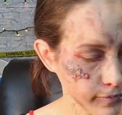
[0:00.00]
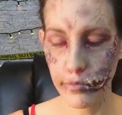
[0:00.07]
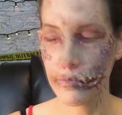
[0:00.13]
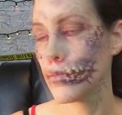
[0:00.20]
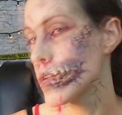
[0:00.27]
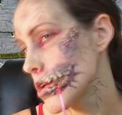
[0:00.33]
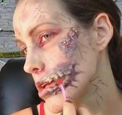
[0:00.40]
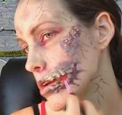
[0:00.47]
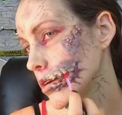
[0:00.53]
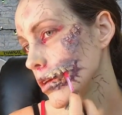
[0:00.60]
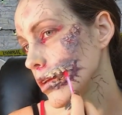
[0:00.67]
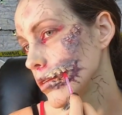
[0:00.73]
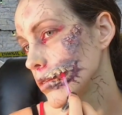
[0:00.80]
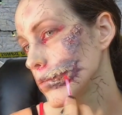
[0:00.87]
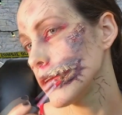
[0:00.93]
Now I'm adding
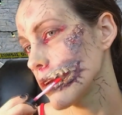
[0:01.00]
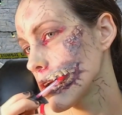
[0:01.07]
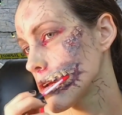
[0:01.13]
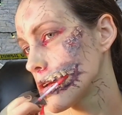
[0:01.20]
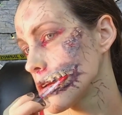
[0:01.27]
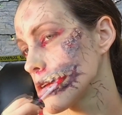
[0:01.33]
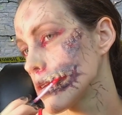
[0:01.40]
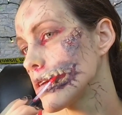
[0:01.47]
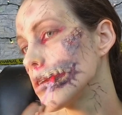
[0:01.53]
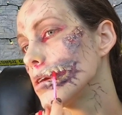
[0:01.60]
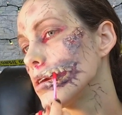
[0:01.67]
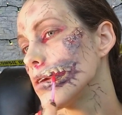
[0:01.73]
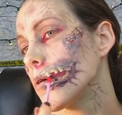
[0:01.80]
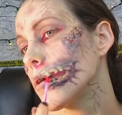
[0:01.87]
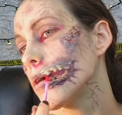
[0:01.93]
some blood
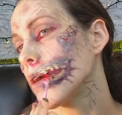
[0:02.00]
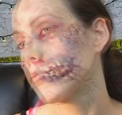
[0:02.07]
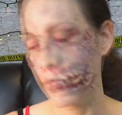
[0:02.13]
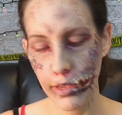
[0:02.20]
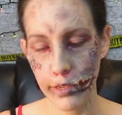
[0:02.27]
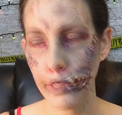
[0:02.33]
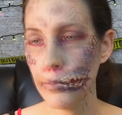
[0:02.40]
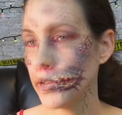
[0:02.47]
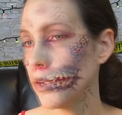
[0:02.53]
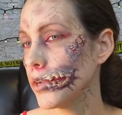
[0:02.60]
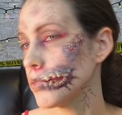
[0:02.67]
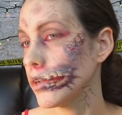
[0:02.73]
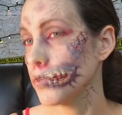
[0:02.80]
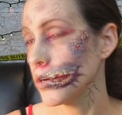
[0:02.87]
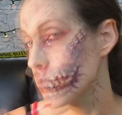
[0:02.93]
in
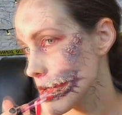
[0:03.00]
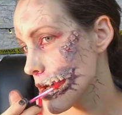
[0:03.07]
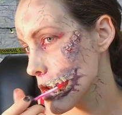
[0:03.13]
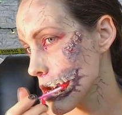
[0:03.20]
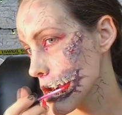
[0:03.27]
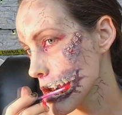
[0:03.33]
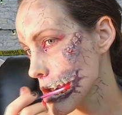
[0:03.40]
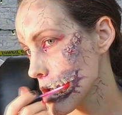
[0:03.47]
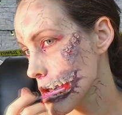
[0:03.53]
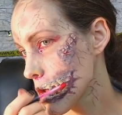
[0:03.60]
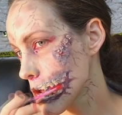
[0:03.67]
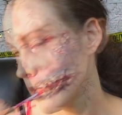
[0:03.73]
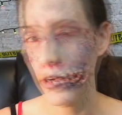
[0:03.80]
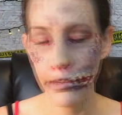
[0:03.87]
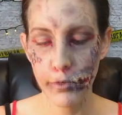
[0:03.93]
between the teeth
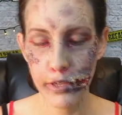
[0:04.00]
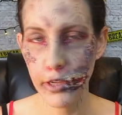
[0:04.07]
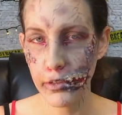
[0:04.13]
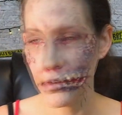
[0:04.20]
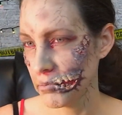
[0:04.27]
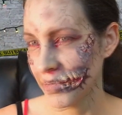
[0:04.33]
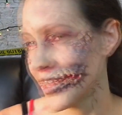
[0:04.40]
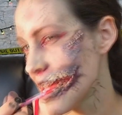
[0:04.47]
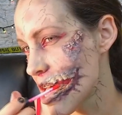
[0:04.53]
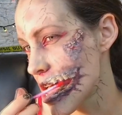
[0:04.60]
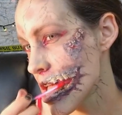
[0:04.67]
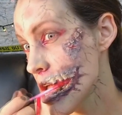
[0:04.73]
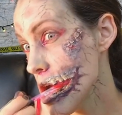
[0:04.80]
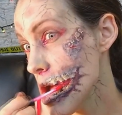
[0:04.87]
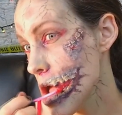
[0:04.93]
where
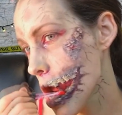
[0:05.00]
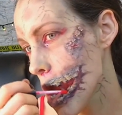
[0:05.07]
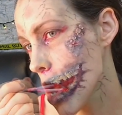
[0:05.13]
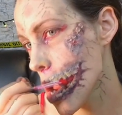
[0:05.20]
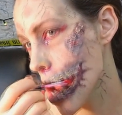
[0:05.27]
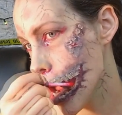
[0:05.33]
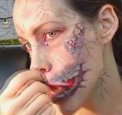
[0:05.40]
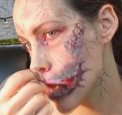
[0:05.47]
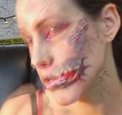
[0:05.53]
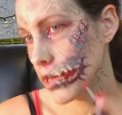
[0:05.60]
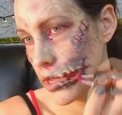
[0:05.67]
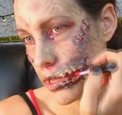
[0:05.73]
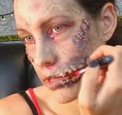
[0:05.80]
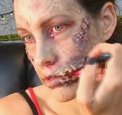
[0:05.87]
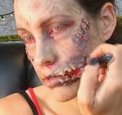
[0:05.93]
the gash would
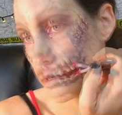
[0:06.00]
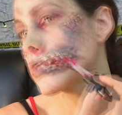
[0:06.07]
be.